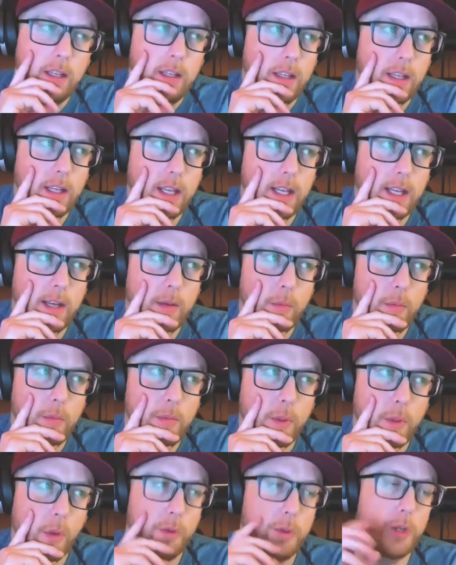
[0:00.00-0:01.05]
uh,
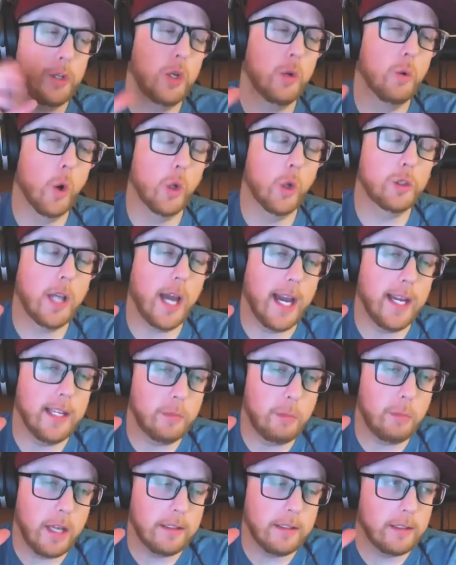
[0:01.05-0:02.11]
the, the two old guys
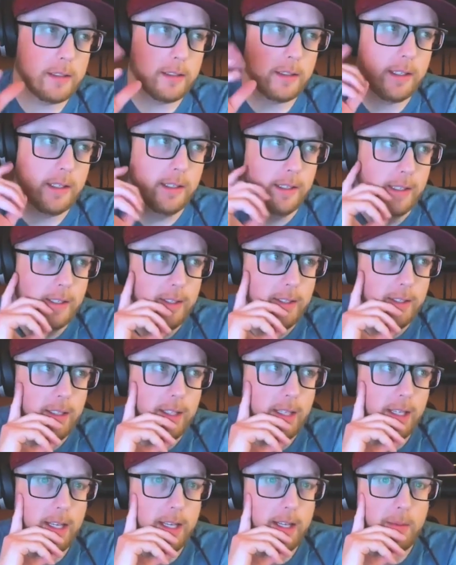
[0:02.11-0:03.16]
basically.
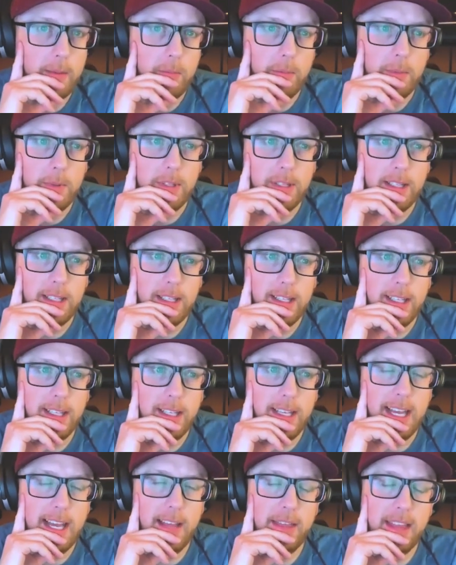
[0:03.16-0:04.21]
Um,
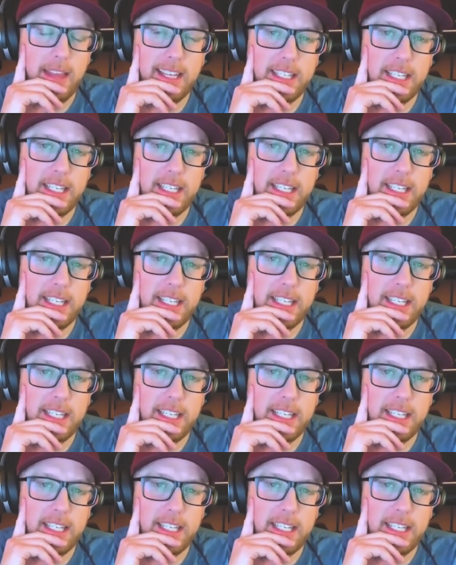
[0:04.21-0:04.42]
and it